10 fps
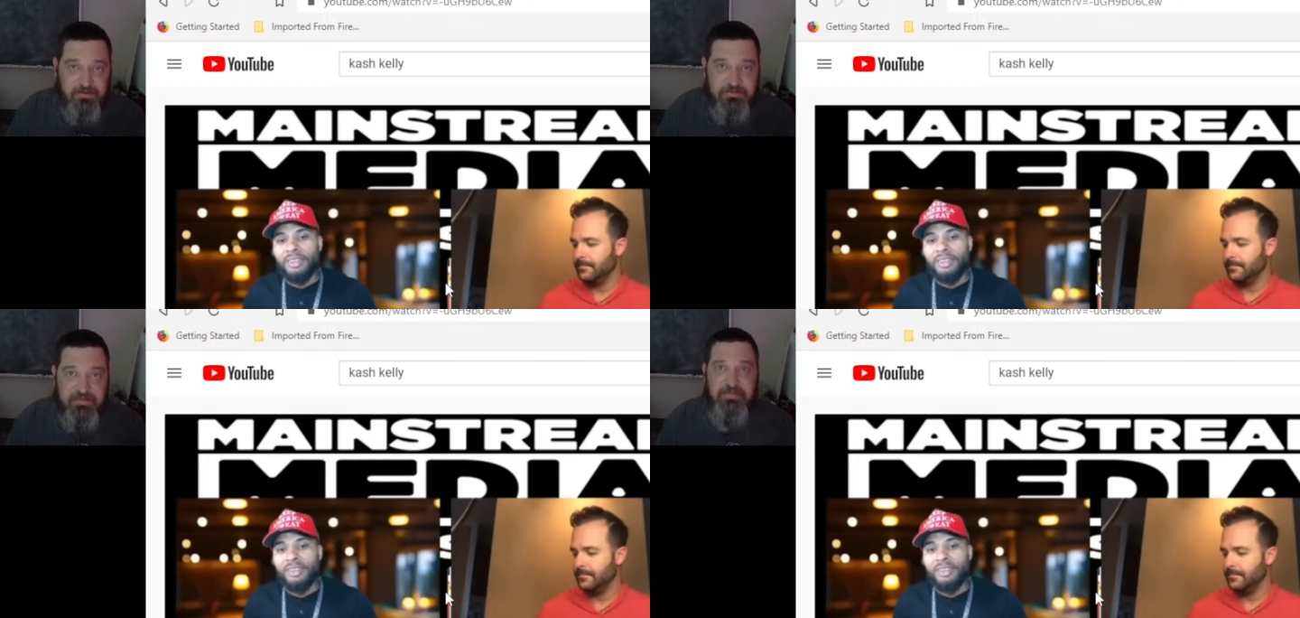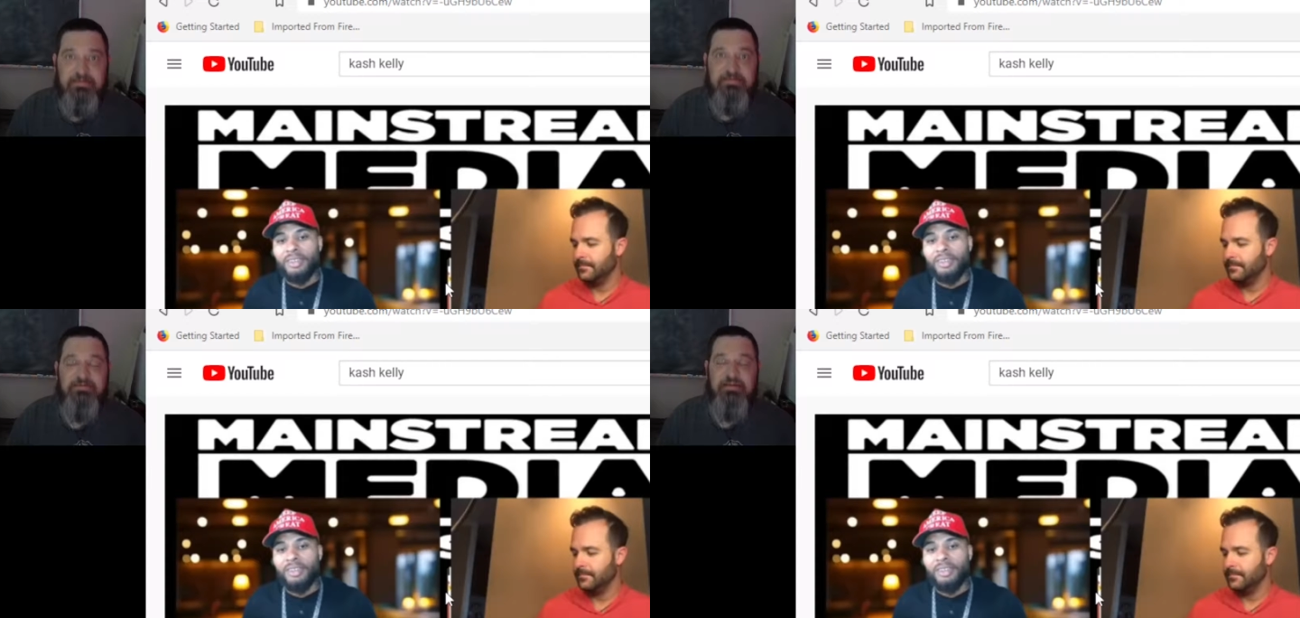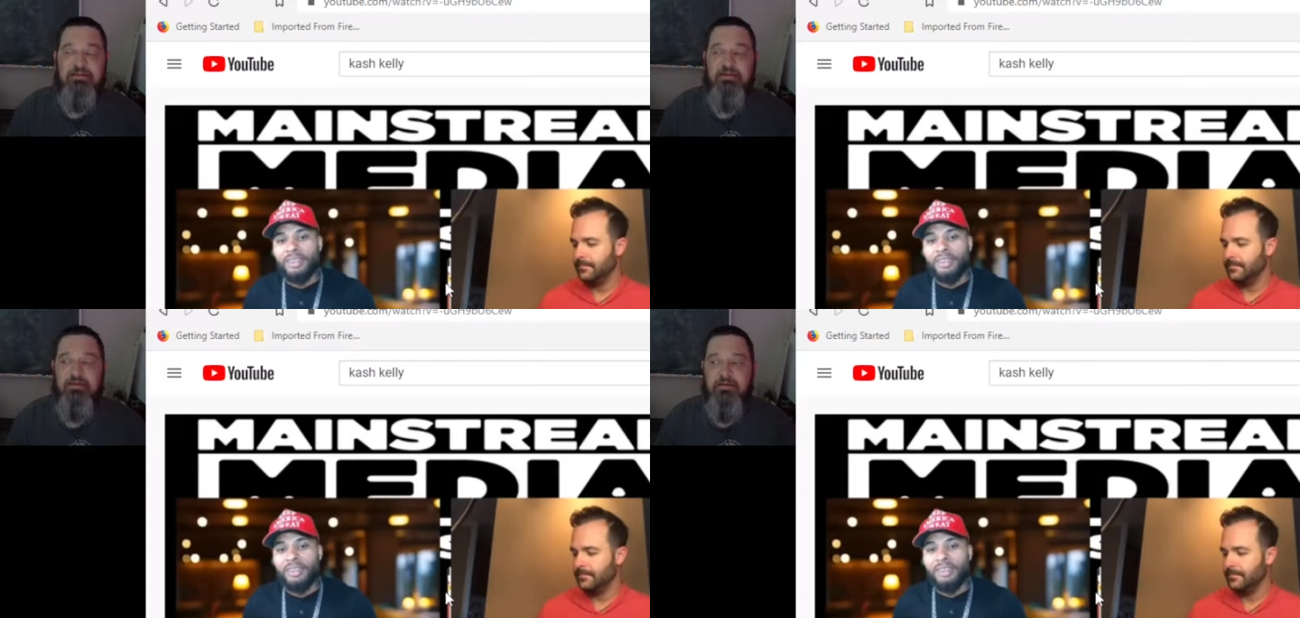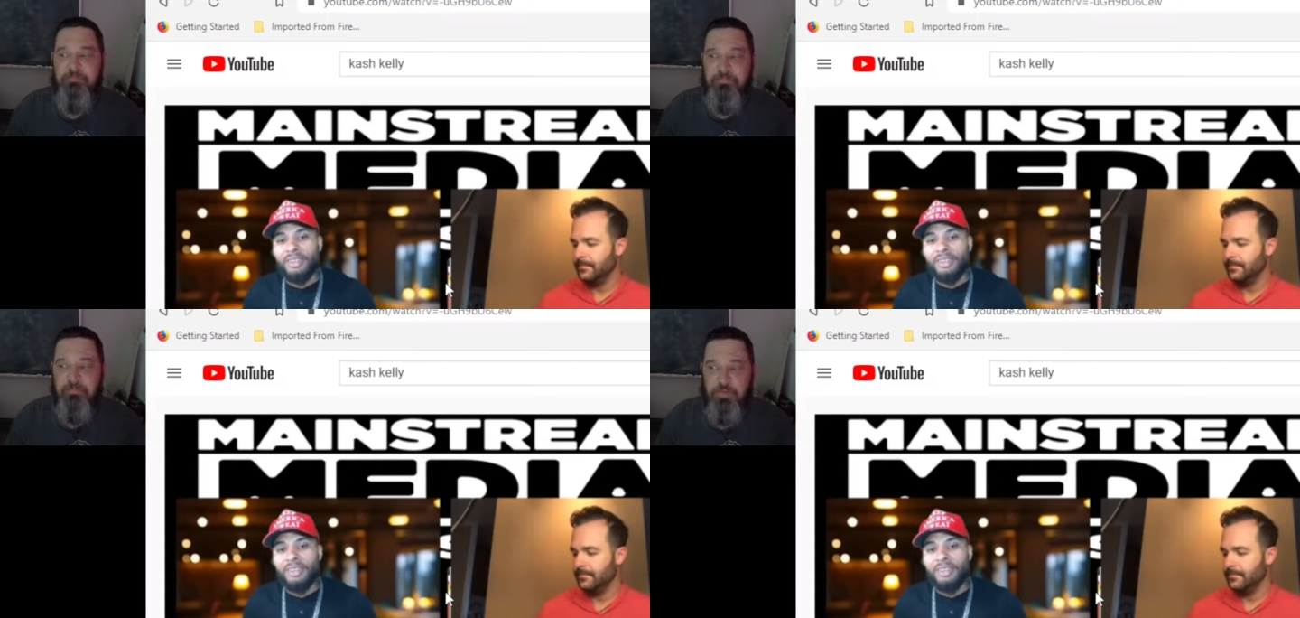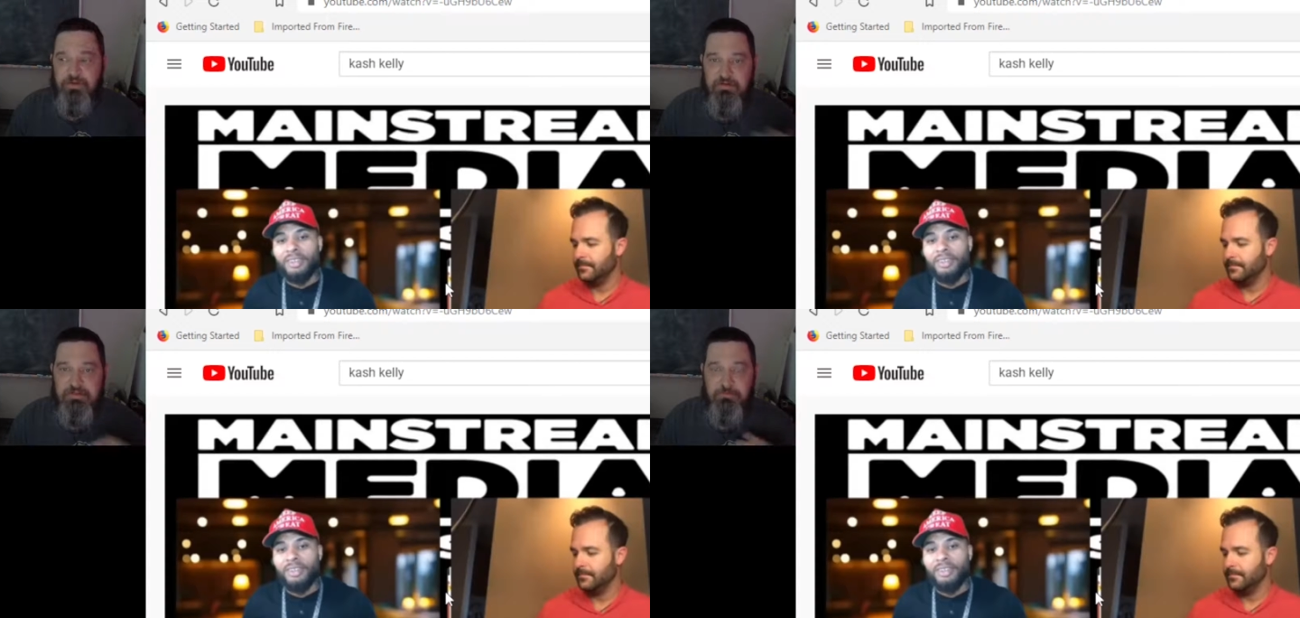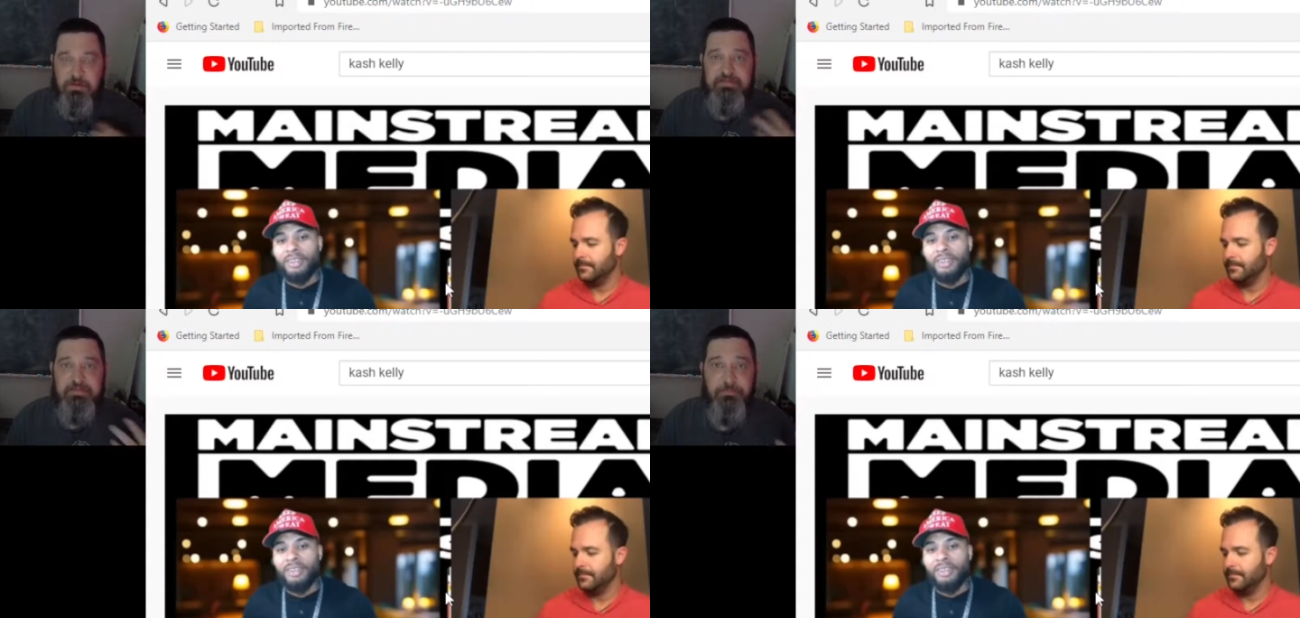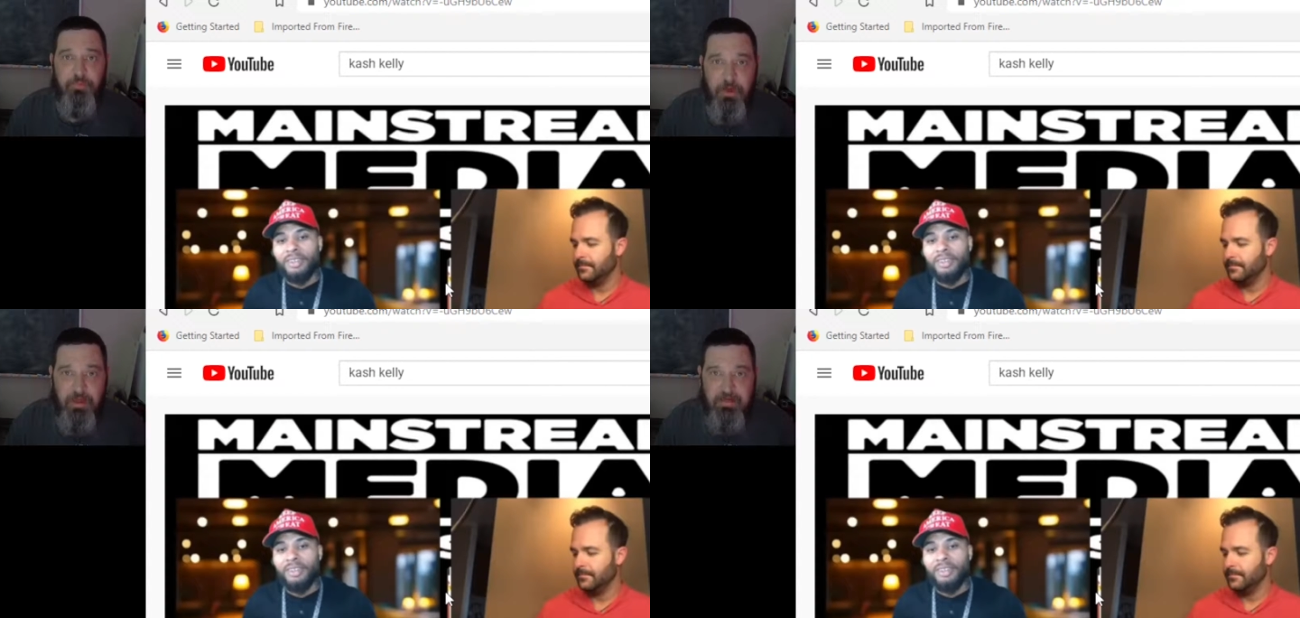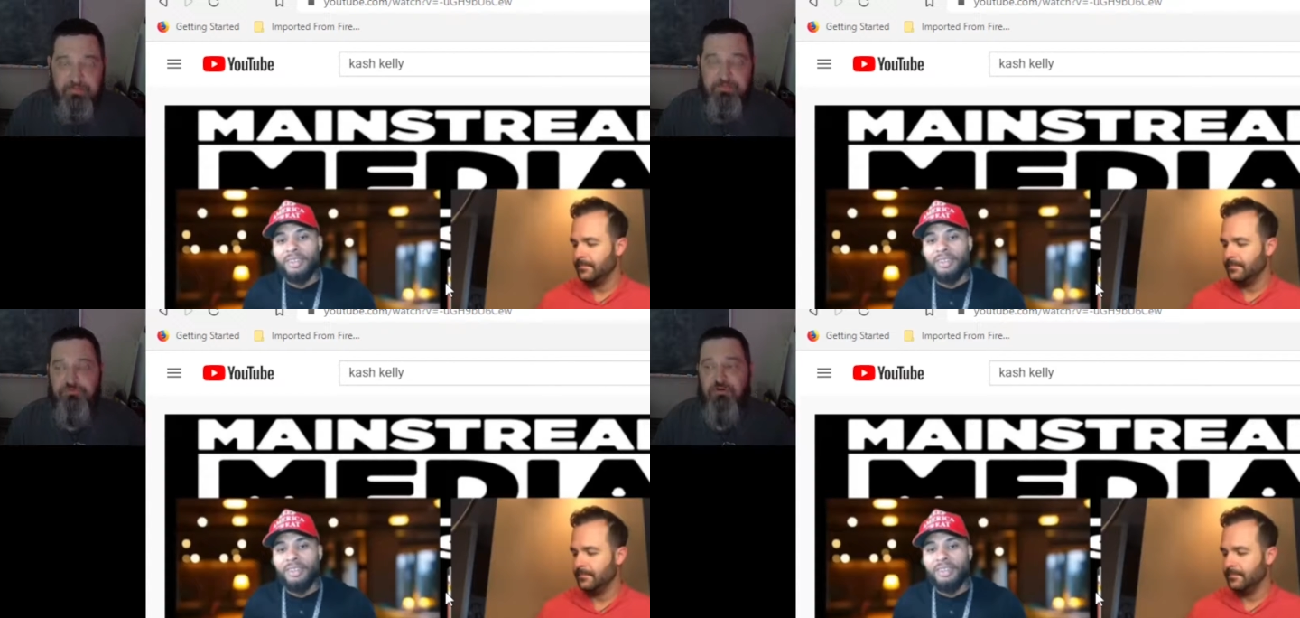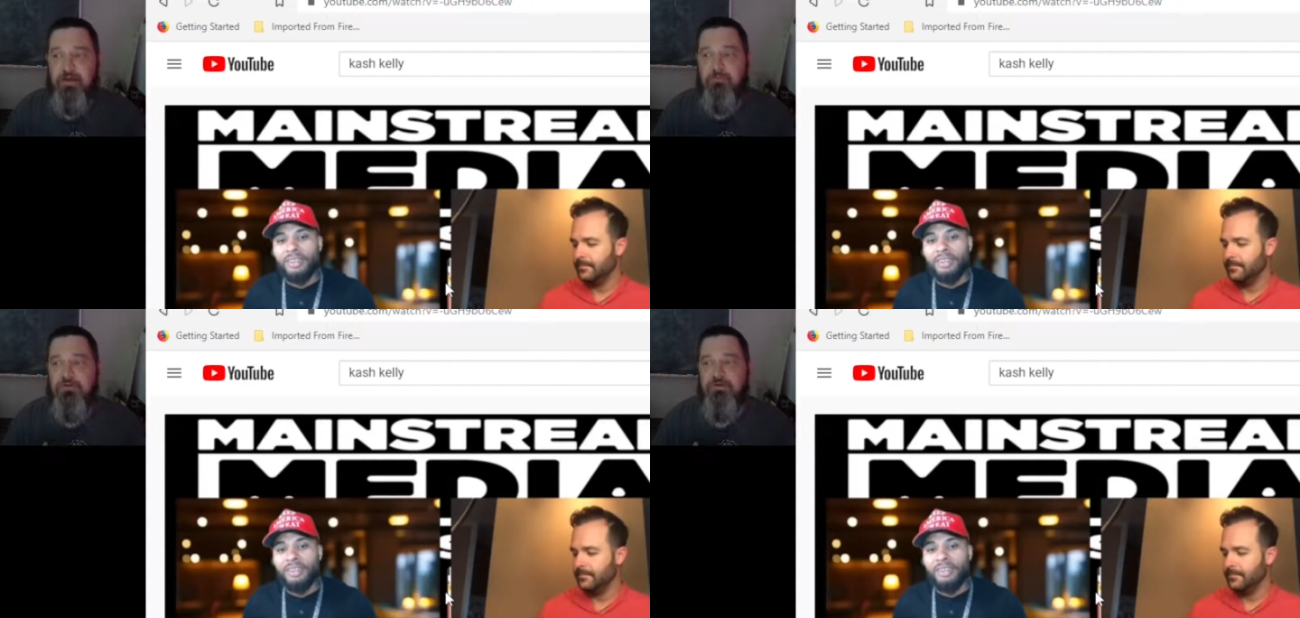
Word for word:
Speaker 1: sentence, like when you're expressing pride in the tribe,